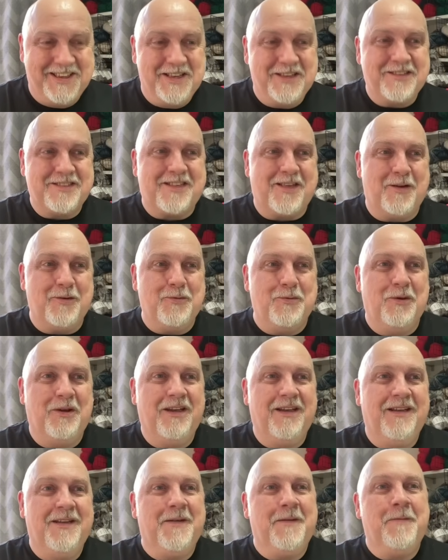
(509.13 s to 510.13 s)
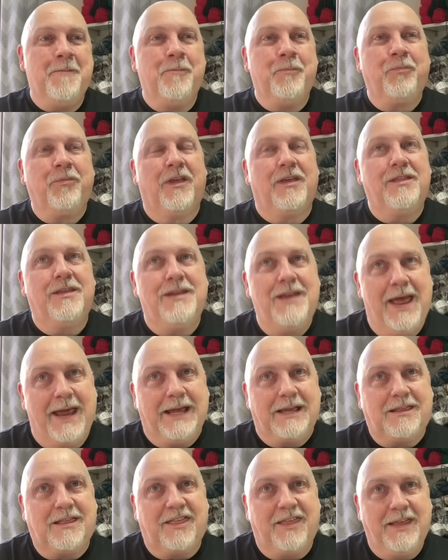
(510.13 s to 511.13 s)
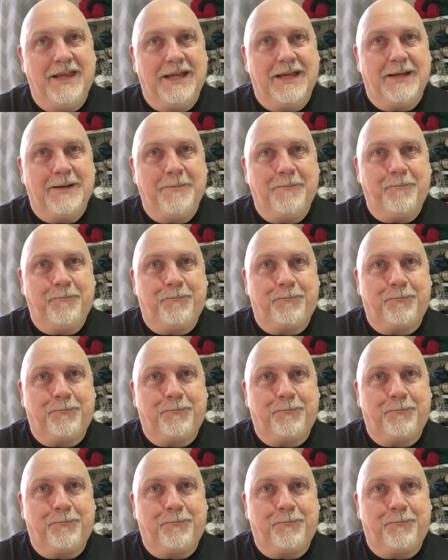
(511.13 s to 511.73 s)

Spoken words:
So the next thing,